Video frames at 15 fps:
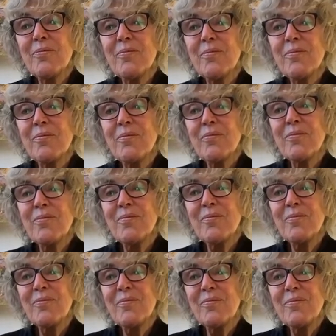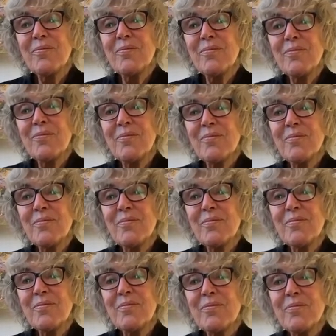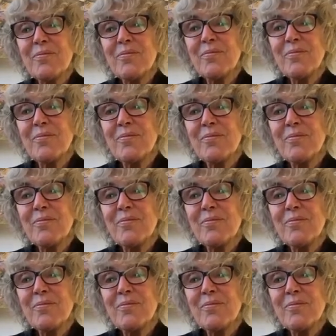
(not speaking)